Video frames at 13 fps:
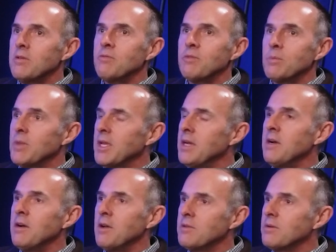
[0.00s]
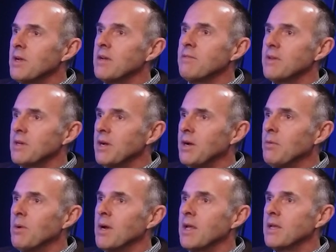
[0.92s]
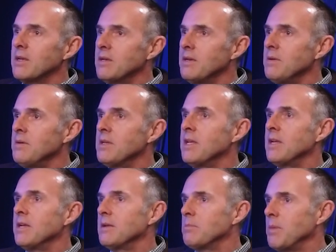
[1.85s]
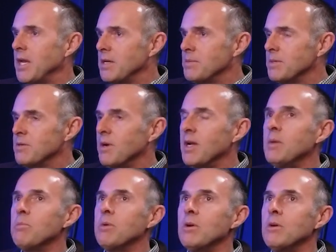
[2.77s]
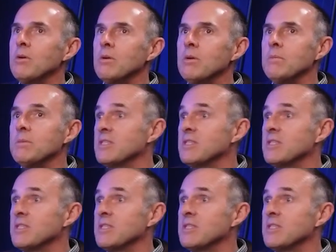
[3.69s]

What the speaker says: from there, I'll try to figure out what I can do to get into a management training program,